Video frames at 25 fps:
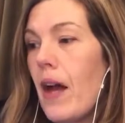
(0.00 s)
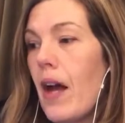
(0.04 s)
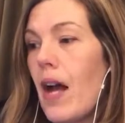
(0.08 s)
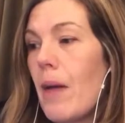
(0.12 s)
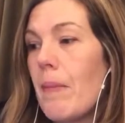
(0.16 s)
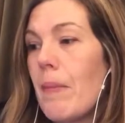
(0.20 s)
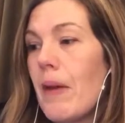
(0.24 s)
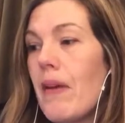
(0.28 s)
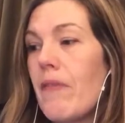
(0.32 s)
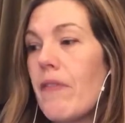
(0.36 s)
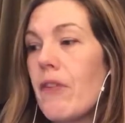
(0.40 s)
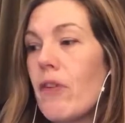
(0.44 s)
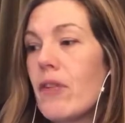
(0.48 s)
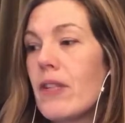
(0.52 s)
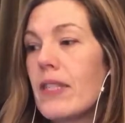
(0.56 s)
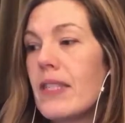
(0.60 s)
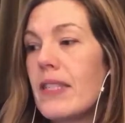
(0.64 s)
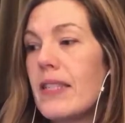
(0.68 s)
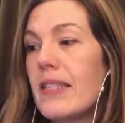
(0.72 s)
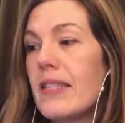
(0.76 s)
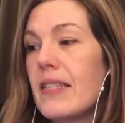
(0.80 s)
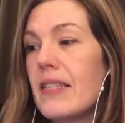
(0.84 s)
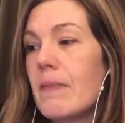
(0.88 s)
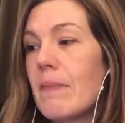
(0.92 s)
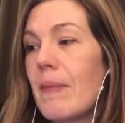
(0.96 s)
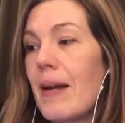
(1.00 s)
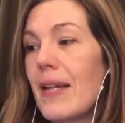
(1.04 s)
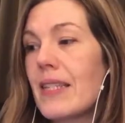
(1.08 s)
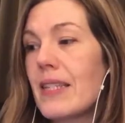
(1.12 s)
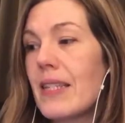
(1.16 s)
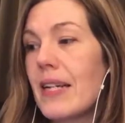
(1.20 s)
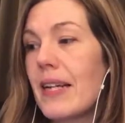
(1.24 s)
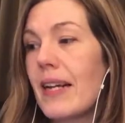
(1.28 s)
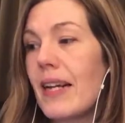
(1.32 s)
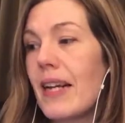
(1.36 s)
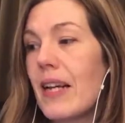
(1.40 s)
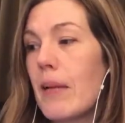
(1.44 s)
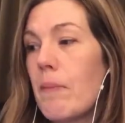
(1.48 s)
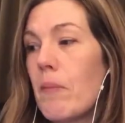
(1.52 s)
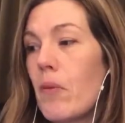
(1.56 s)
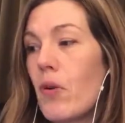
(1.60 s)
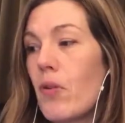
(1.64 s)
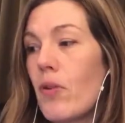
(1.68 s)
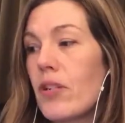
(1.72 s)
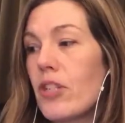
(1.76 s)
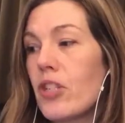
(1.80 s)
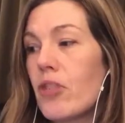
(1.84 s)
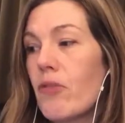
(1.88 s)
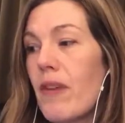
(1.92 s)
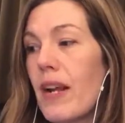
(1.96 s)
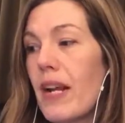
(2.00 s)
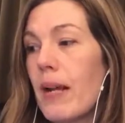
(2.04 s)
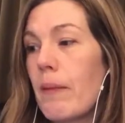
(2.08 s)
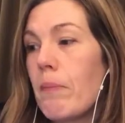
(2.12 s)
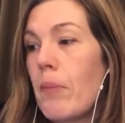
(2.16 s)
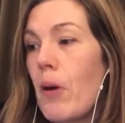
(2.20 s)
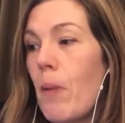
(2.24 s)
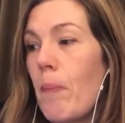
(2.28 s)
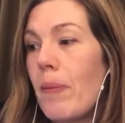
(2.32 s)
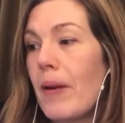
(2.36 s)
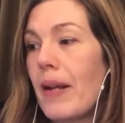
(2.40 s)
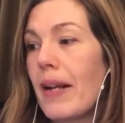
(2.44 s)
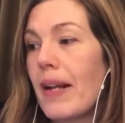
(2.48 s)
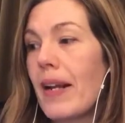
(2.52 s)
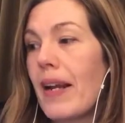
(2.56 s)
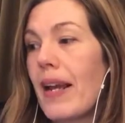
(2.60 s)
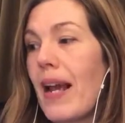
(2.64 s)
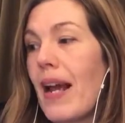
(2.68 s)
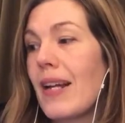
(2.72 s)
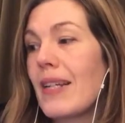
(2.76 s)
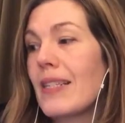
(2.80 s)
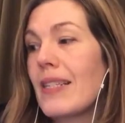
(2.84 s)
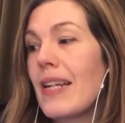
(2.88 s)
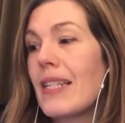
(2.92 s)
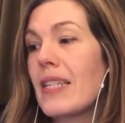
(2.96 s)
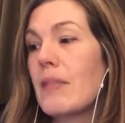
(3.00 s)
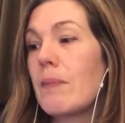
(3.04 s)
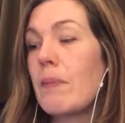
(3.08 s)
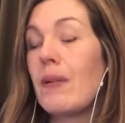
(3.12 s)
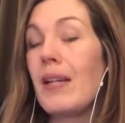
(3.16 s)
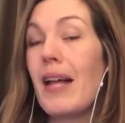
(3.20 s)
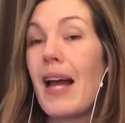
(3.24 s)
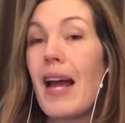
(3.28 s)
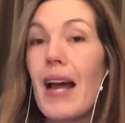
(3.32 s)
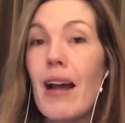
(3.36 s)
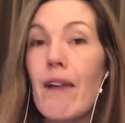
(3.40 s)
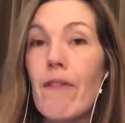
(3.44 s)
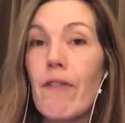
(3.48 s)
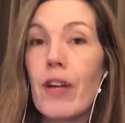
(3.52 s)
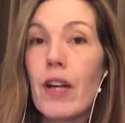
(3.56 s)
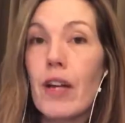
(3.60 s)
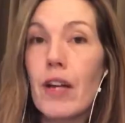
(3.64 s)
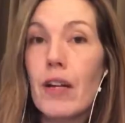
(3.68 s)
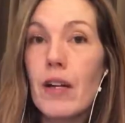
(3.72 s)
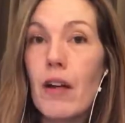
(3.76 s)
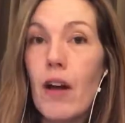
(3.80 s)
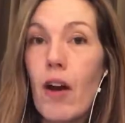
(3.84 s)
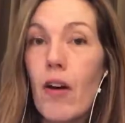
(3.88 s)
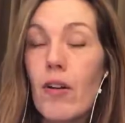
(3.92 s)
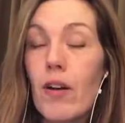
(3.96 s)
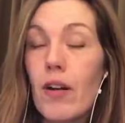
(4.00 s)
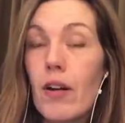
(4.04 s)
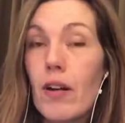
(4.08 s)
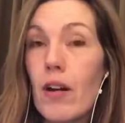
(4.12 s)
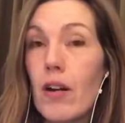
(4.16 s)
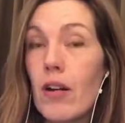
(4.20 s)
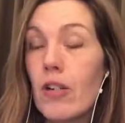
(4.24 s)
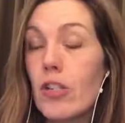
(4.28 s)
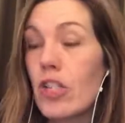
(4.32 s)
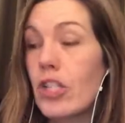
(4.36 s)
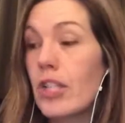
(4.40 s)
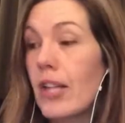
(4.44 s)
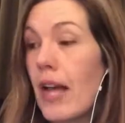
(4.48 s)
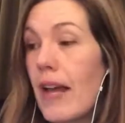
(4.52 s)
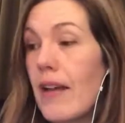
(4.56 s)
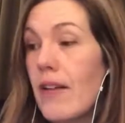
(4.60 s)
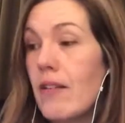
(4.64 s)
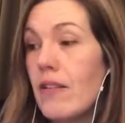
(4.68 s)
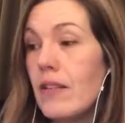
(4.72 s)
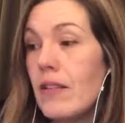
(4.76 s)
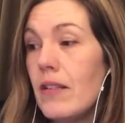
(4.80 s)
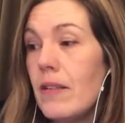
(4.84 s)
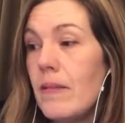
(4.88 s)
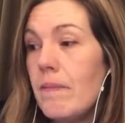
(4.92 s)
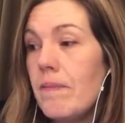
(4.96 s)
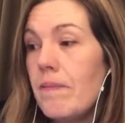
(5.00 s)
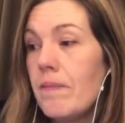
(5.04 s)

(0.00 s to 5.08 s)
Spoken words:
If you're systematically monitoring publicly accessible area on a large scale,